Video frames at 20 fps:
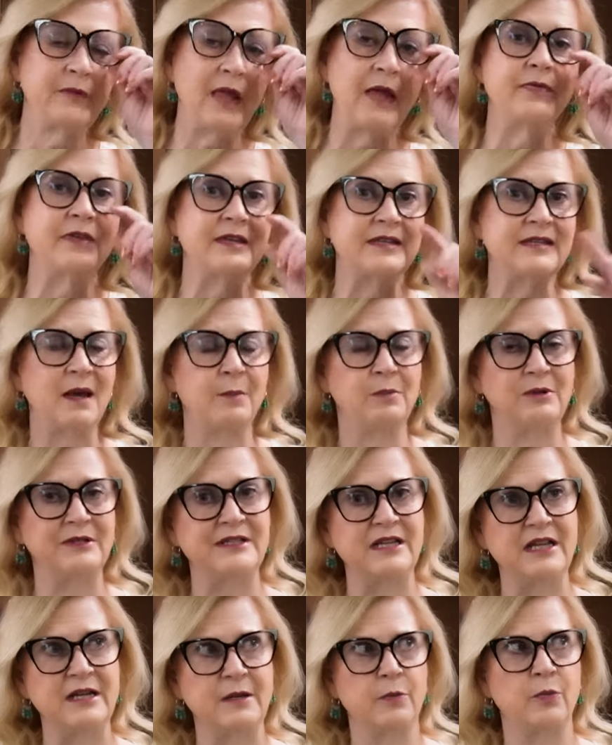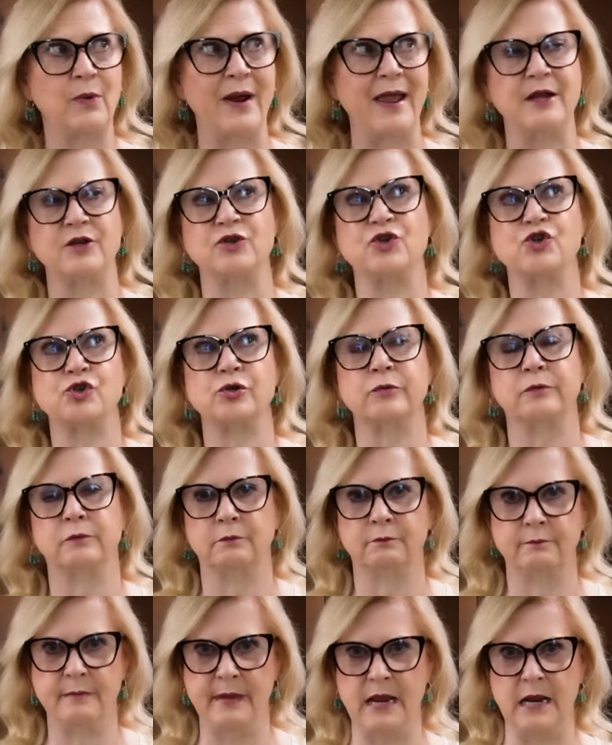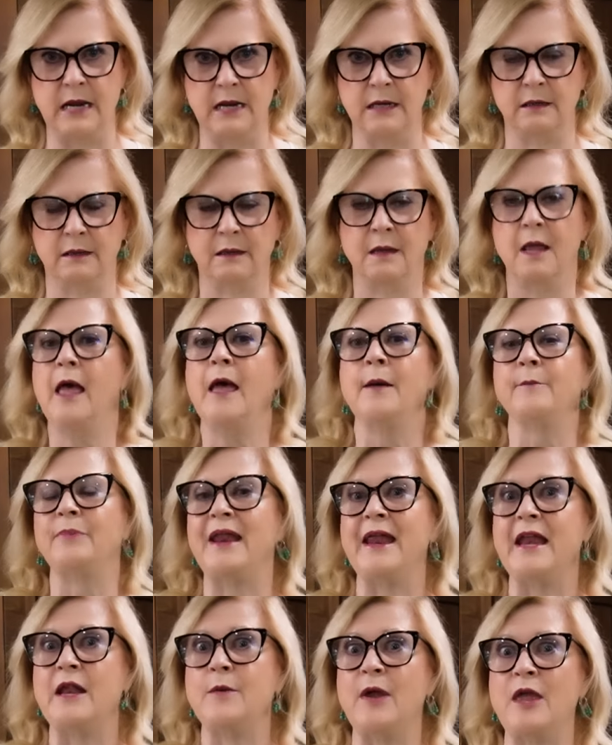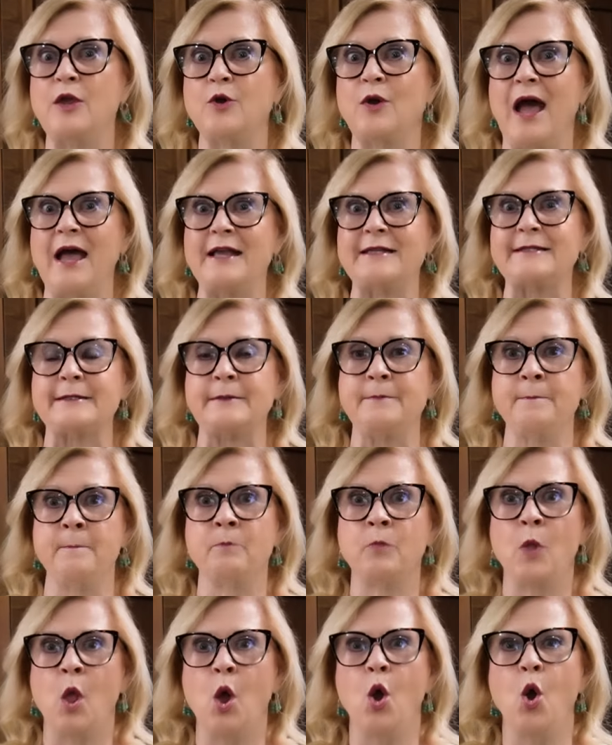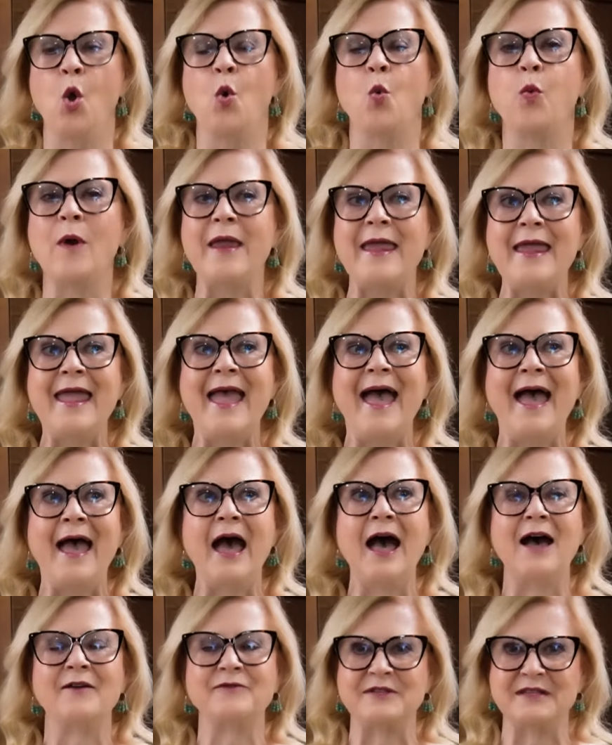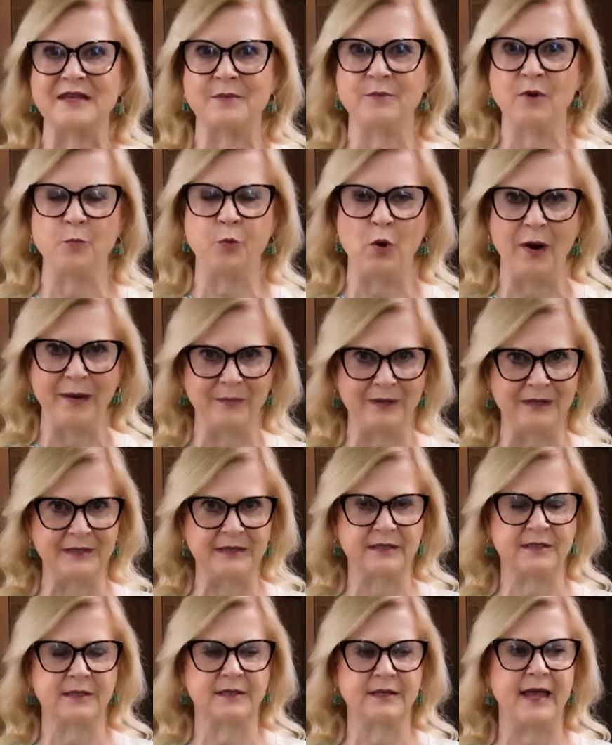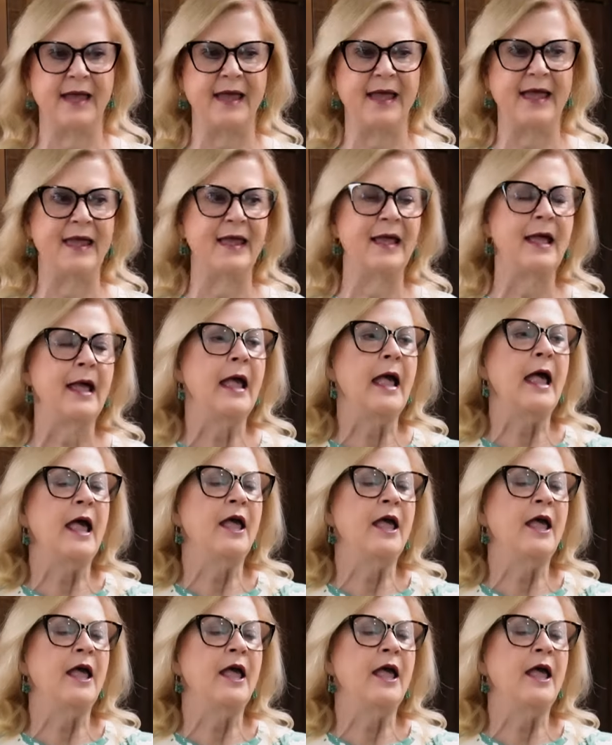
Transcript: the Double D Ranch made. But anyway, you guys, we have some appointments today.